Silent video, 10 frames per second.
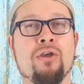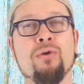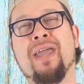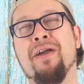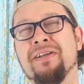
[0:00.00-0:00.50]

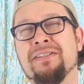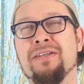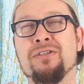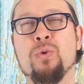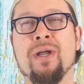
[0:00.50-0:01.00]
Her character
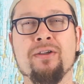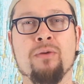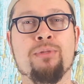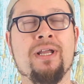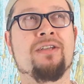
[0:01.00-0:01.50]
is quite
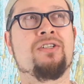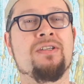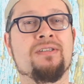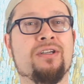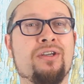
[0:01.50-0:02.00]
complex. She
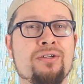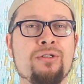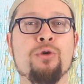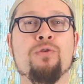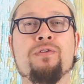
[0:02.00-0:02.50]
is a
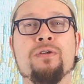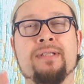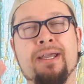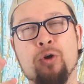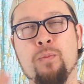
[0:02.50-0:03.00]
girl who feels
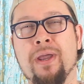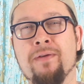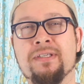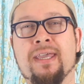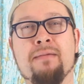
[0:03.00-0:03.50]
like her
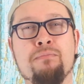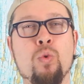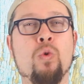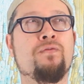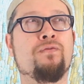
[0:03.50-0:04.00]
parents care
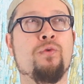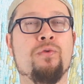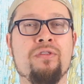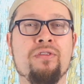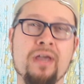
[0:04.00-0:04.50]
more
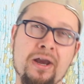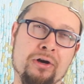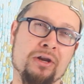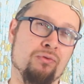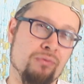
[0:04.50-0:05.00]
for their
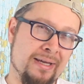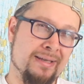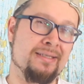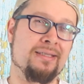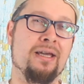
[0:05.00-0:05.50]

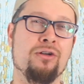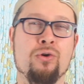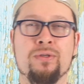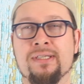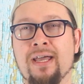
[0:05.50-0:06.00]
careers than
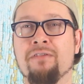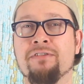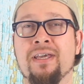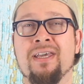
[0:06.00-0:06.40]
herself,